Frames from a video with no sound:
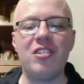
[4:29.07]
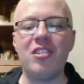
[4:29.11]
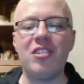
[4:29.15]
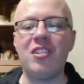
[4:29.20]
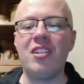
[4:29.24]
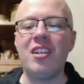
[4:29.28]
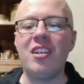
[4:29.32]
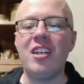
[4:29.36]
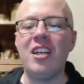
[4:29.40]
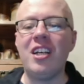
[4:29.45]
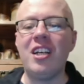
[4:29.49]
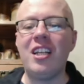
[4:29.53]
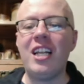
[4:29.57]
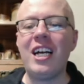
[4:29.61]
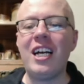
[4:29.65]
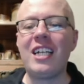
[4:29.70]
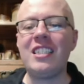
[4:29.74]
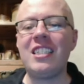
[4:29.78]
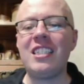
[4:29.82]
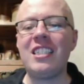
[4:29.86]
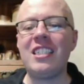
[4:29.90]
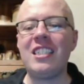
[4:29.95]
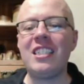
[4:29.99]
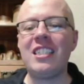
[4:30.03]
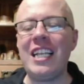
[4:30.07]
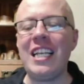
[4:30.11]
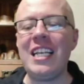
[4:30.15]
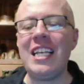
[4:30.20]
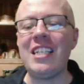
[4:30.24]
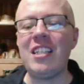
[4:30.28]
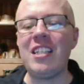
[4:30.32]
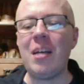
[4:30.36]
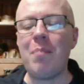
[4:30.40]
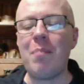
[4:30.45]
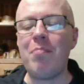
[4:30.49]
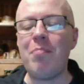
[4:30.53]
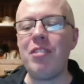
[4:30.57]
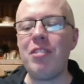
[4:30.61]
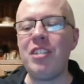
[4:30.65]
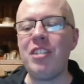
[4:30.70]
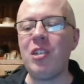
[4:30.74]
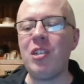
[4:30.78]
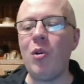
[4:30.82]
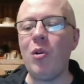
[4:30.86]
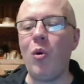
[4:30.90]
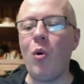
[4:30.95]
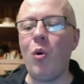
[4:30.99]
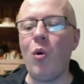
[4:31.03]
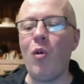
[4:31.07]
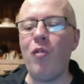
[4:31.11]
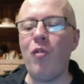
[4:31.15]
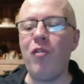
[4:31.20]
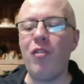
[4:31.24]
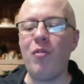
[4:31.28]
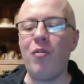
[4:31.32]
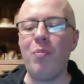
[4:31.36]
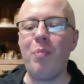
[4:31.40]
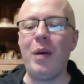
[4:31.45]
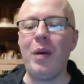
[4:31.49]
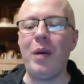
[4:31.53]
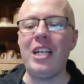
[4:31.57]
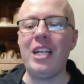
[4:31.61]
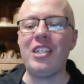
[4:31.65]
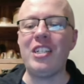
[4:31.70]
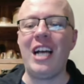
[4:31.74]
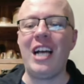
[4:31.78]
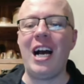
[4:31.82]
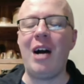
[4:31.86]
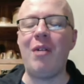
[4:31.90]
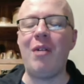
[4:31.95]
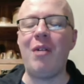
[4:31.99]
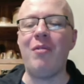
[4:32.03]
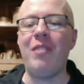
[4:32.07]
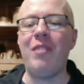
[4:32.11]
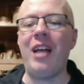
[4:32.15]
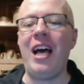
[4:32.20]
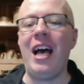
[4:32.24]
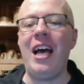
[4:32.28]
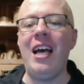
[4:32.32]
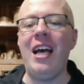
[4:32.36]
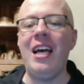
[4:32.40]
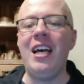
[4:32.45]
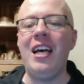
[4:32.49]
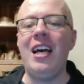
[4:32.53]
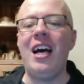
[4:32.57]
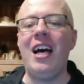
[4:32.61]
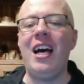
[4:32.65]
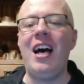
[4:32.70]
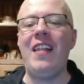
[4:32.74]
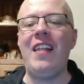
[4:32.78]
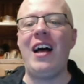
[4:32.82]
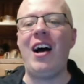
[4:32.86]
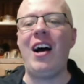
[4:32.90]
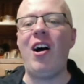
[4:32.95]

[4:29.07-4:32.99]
And like I said, it is a pretty awful pitch out there, uh, that